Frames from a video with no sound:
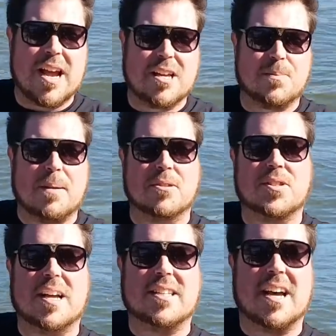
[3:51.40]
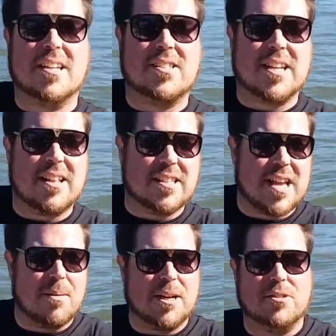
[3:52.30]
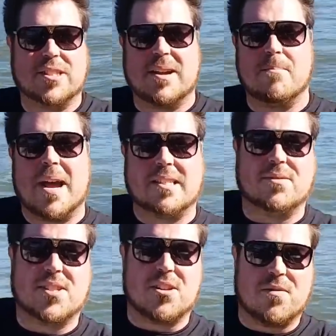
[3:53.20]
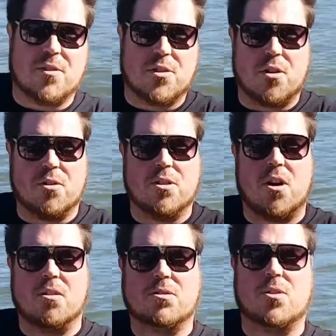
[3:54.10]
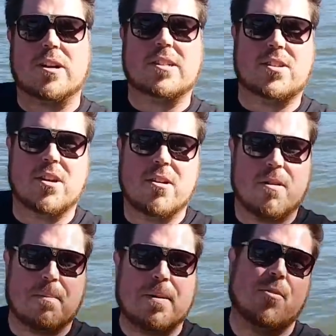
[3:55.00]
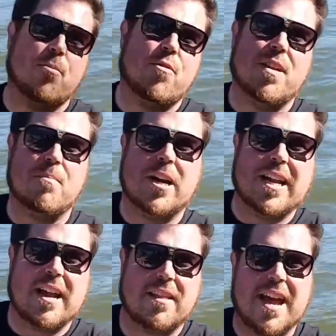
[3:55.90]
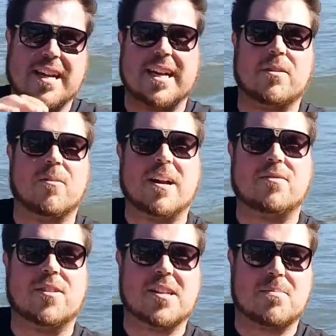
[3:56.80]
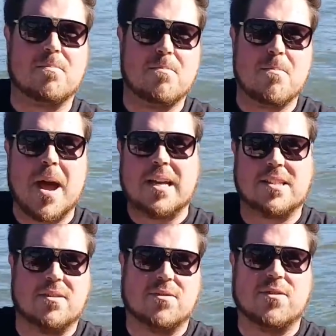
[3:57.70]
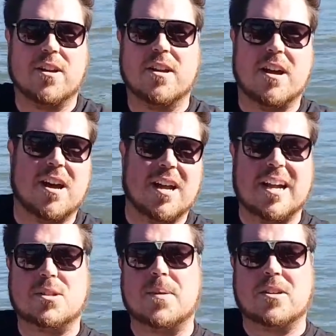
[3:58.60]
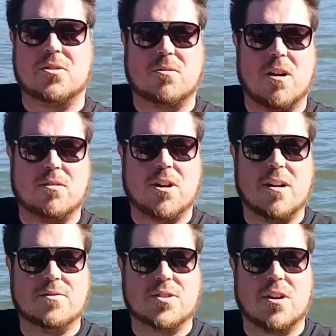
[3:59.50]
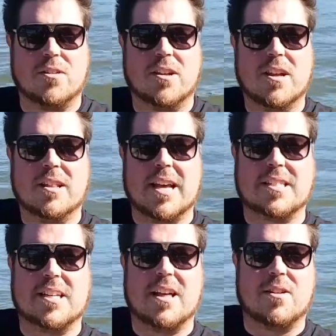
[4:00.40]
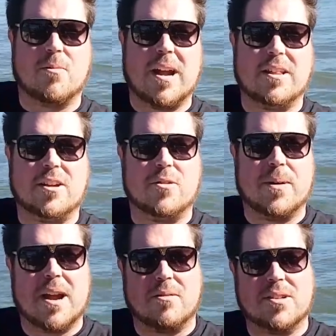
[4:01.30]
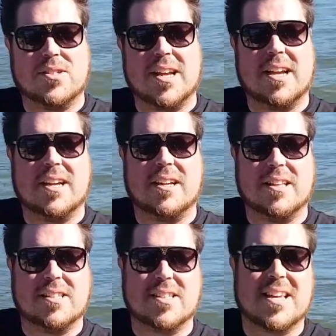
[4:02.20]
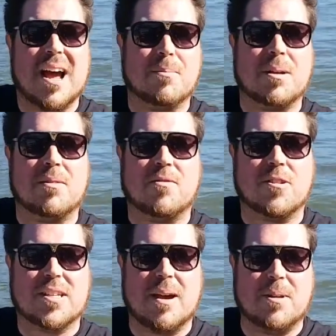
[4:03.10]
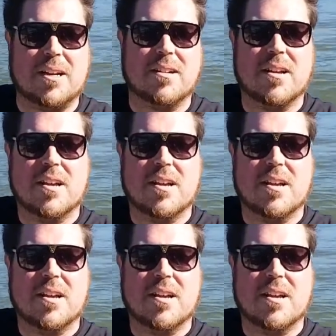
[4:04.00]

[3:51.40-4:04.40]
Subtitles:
as people start to understand this happening. You'll see a massive sell-off of all altcoins, where people move their money out of that, getting ready for this massive exponential growth curve. So that's another way that you'll be able to see this is happening before it's happening.